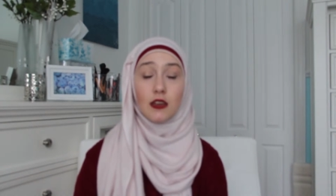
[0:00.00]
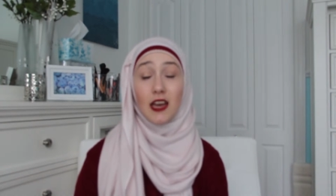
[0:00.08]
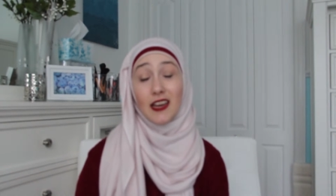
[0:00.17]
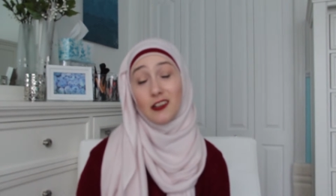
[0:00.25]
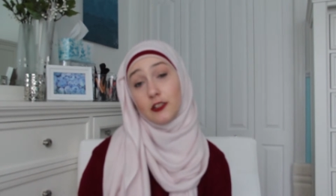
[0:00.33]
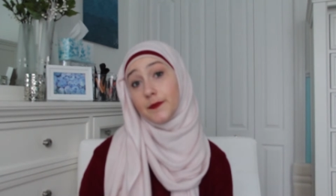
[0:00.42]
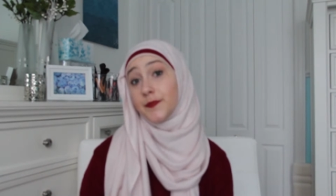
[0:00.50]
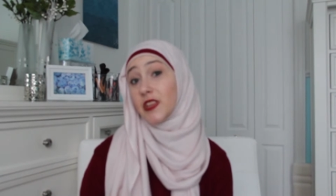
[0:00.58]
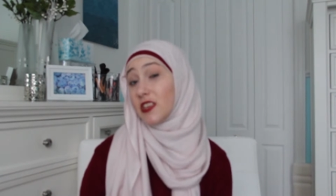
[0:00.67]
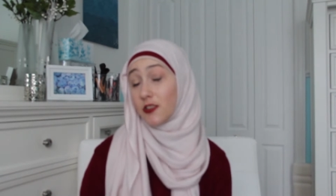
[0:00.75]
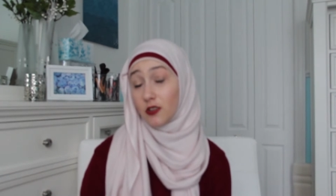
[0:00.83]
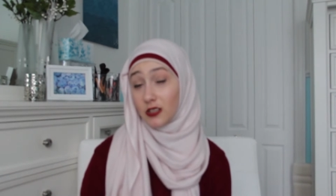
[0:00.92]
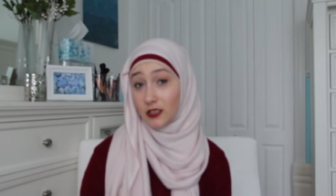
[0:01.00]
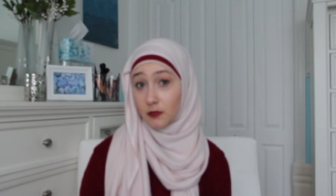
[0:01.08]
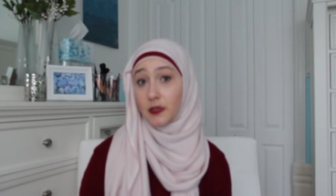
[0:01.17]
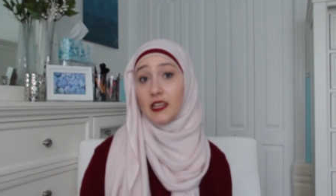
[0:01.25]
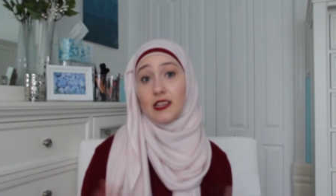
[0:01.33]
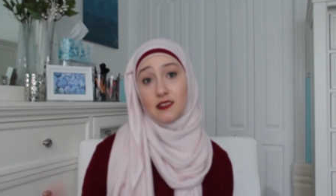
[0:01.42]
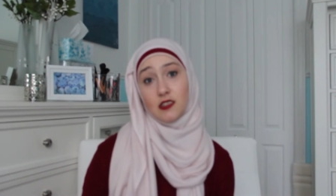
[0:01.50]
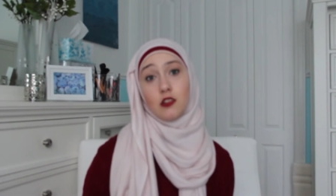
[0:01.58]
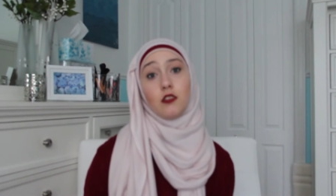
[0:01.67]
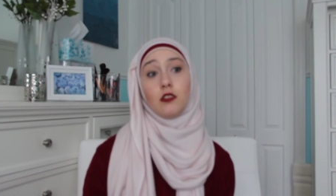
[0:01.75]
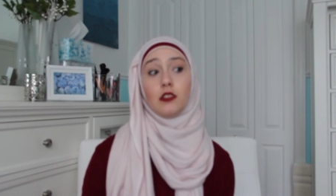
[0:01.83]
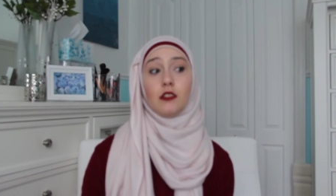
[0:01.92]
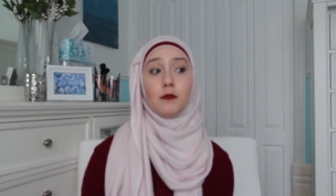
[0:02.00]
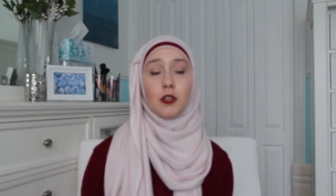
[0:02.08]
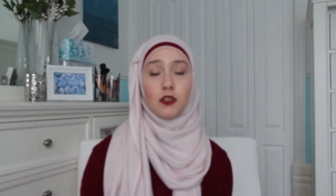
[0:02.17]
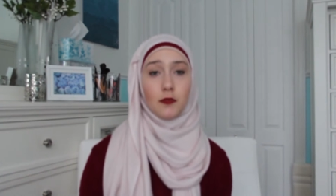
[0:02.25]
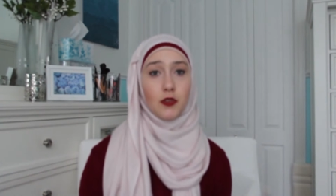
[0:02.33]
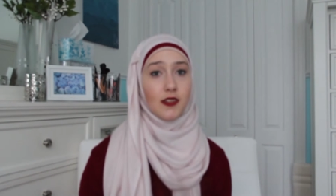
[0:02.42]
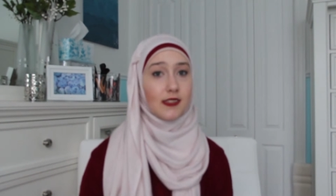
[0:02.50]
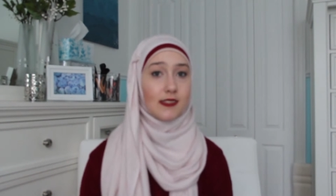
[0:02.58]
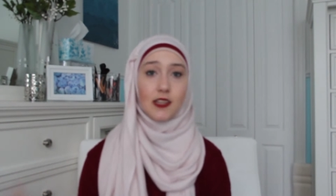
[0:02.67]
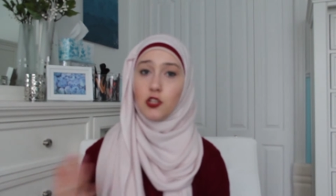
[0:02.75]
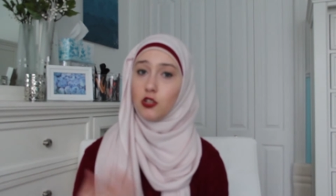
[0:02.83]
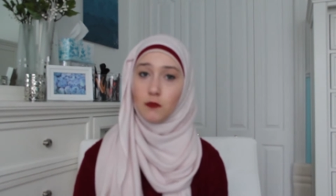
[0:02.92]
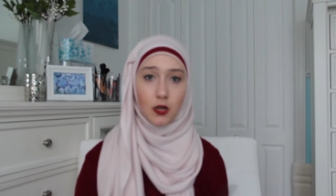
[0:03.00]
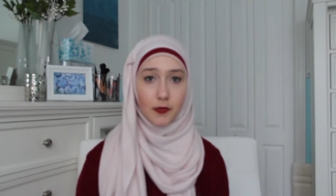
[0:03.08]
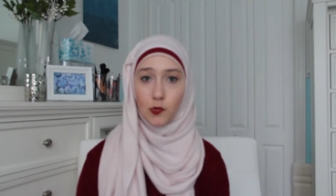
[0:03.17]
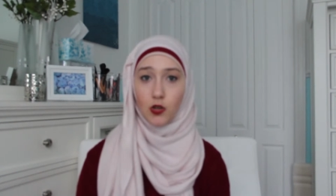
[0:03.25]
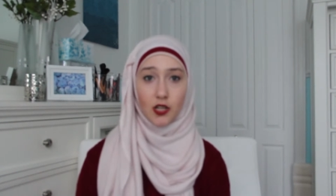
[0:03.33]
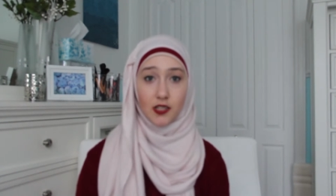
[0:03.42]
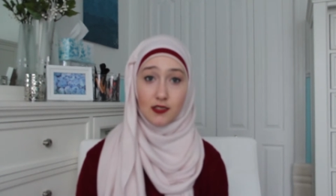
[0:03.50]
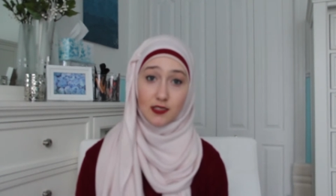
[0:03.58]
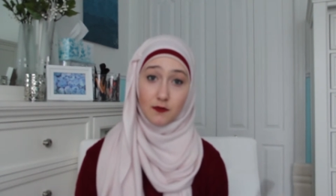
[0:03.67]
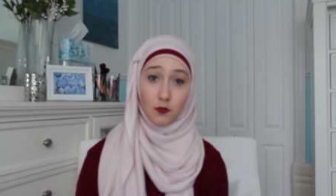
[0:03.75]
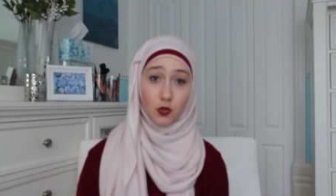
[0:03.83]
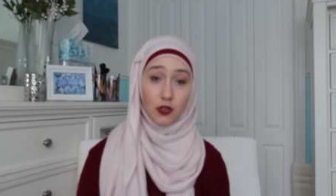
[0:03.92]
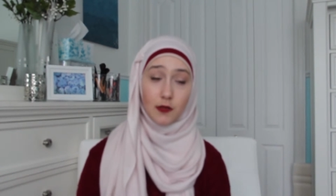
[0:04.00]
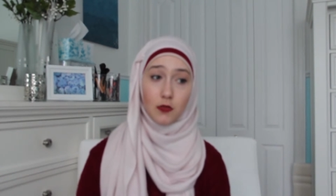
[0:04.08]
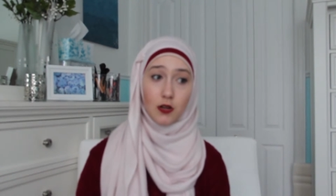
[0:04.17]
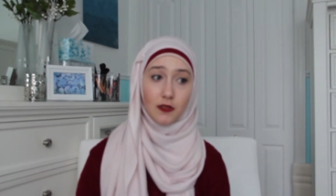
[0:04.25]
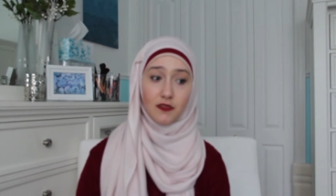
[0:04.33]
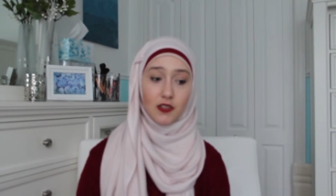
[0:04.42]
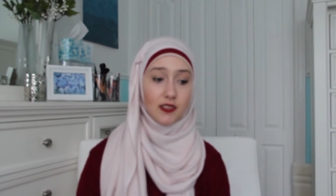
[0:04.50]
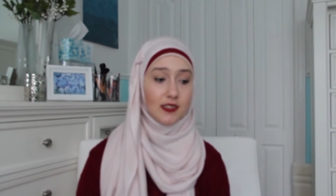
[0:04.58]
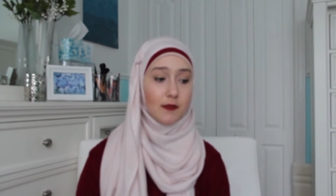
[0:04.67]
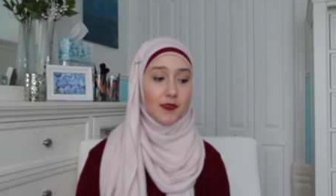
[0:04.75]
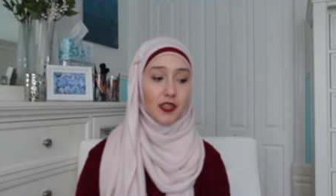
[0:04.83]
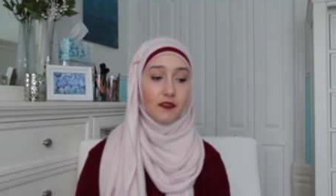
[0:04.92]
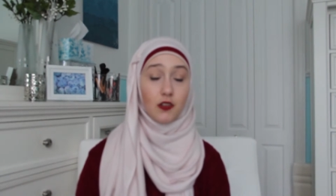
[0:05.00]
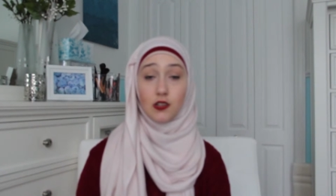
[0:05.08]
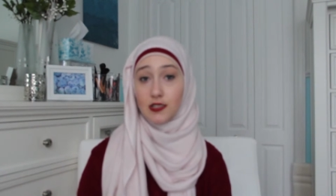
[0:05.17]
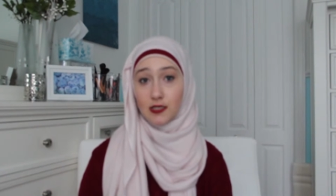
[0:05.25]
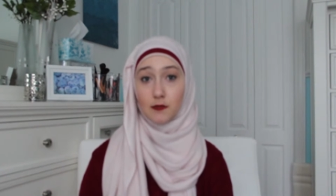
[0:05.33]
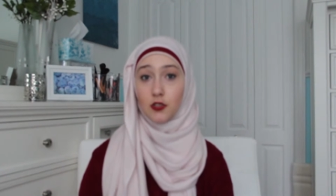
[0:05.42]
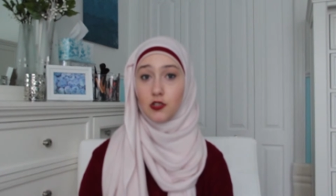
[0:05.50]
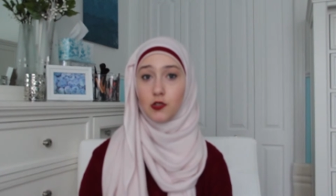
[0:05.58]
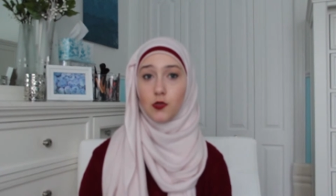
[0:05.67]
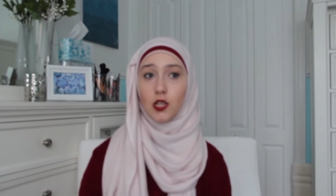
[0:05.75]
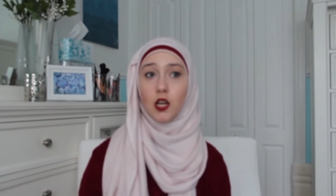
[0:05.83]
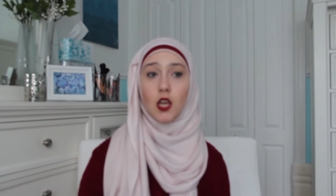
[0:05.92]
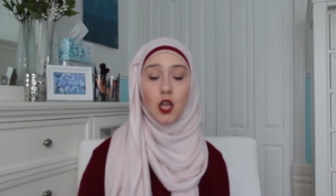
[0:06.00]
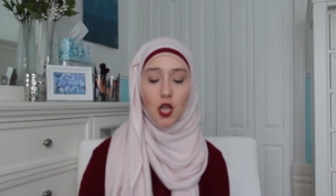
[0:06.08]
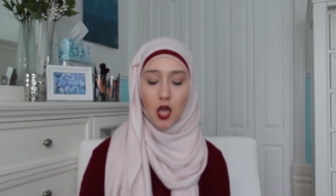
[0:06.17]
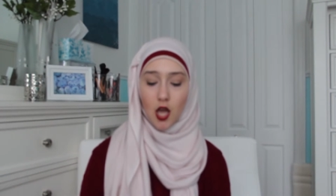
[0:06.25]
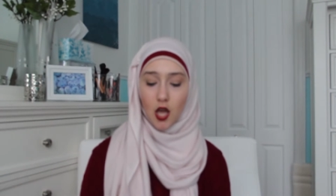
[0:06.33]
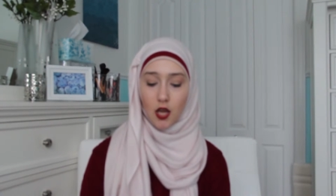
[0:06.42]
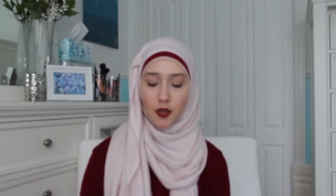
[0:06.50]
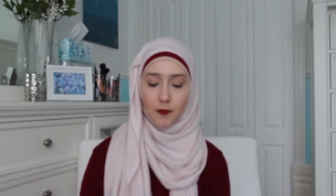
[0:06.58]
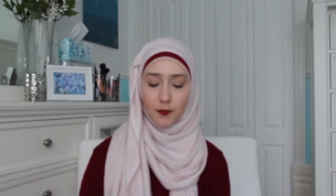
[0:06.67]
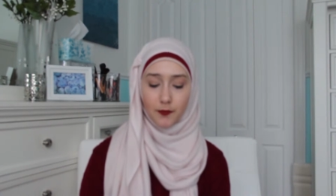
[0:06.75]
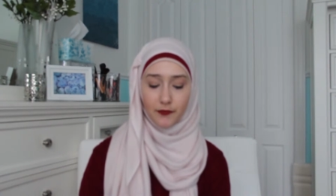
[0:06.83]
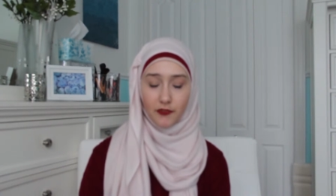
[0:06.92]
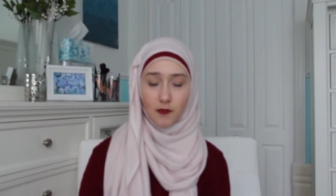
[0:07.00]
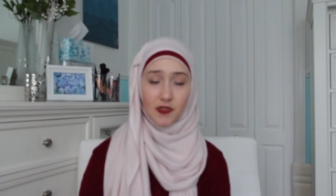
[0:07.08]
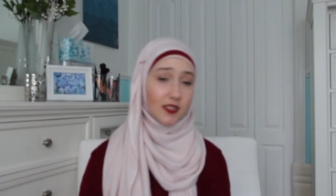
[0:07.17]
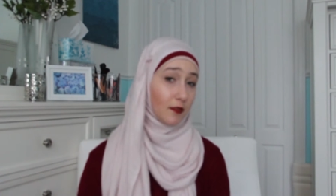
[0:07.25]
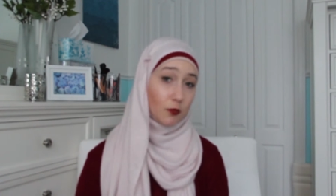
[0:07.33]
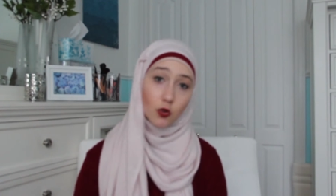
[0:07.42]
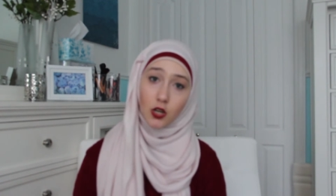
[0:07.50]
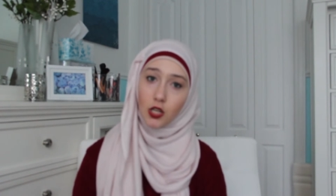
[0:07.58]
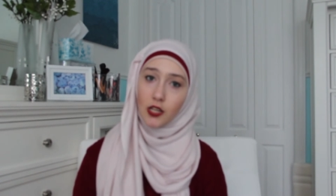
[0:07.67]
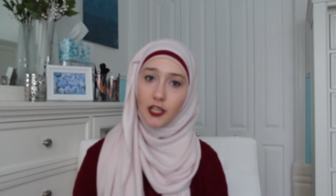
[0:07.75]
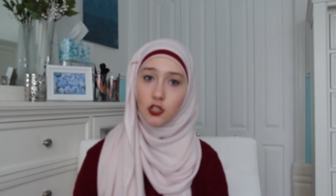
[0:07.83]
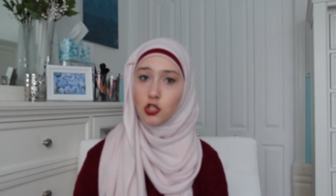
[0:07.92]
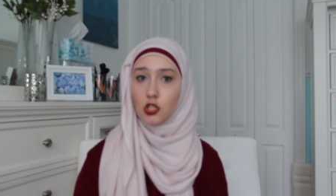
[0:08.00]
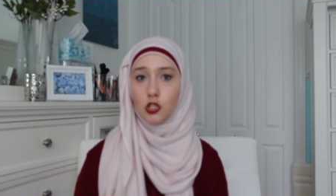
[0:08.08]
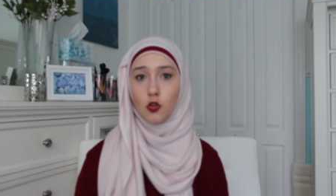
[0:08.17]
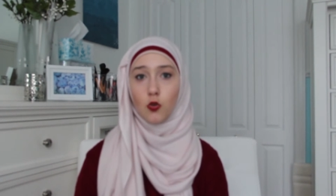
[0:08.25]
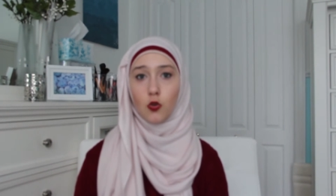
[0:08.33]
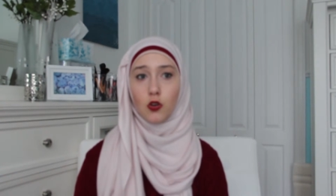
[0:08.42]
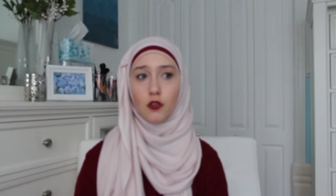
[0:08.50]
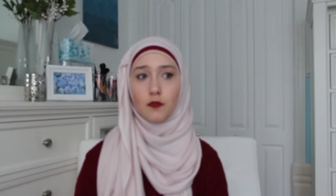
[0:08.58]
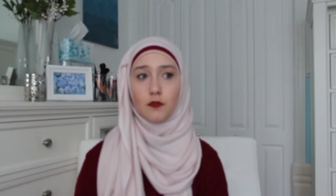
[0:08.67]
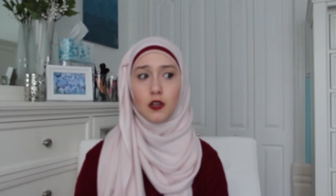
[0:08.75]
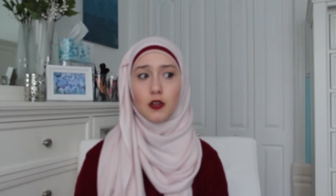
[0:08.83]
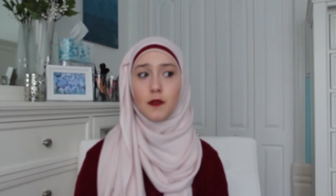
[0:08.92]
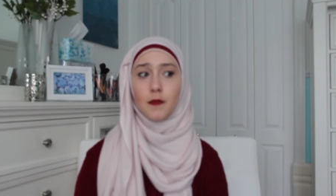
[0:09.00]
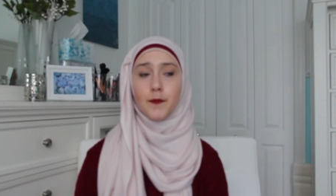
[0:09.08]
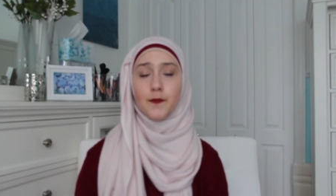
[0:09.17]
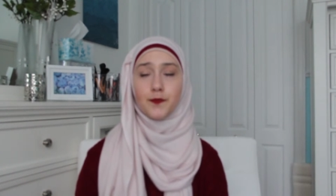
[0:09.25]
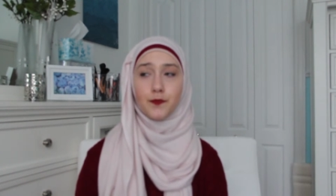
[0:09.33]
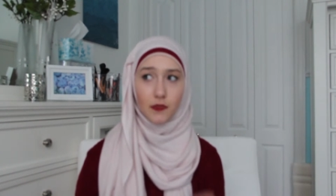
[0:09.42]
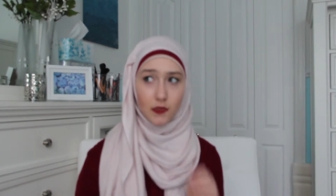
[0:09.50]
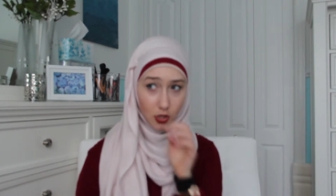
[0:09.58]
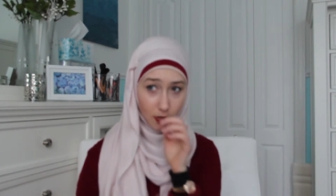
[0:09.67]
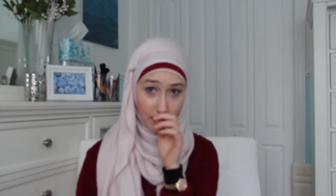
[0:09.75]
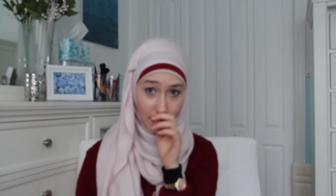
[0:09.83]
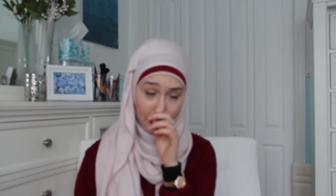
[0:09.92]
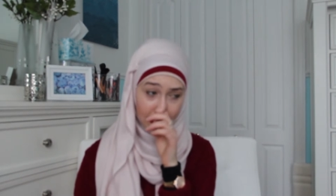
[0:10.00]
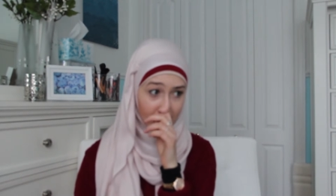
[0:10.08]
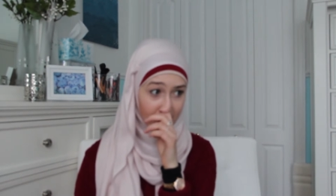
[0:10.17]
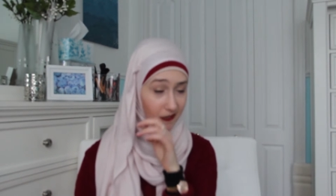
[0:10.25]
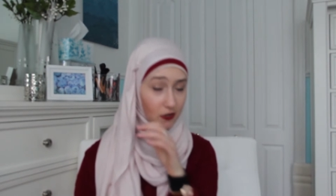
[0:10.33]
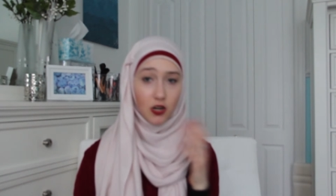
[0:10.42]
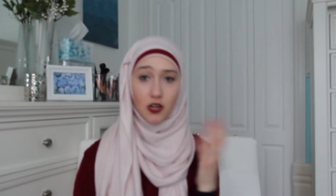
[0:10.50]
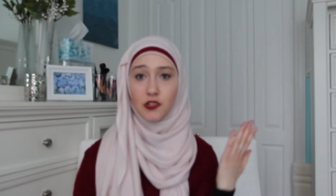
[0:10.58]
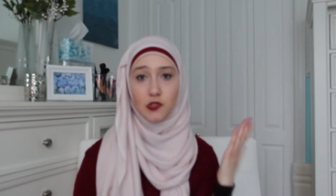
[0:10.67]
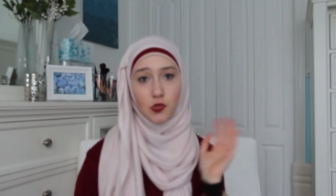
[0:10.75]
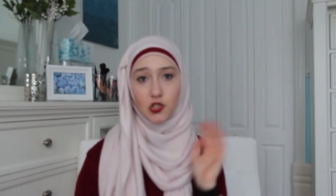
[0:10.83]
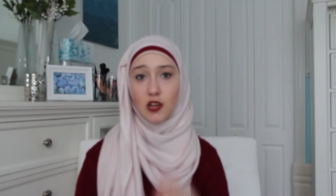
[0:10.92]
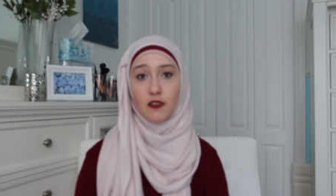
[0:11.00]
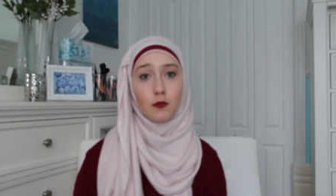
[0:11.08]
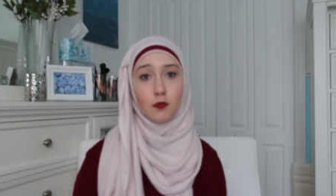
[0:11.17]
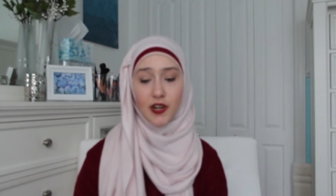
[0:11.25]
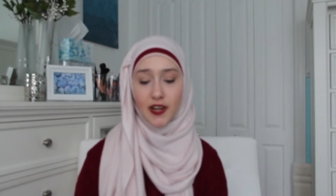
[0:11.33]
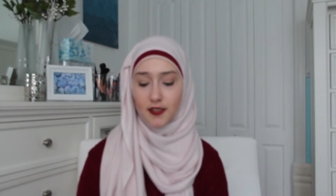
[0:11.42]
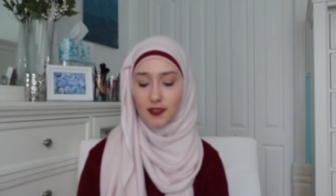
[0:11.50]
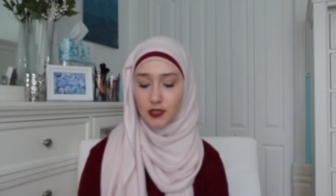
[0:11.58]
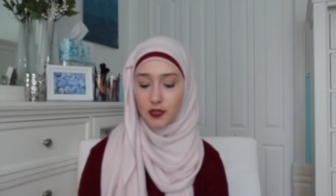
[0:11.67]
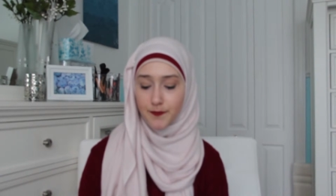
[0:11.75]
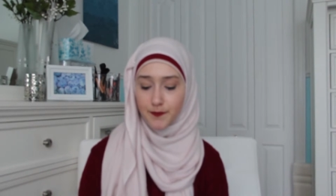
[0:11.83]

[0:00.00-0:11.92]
I don't know, they're a little bit, yes, they are a little bit on the pricey side. You can probably walk into Sephora and probably find something very similar to it from the Sephora collection or from Urban Decay, NARS, whichever brand.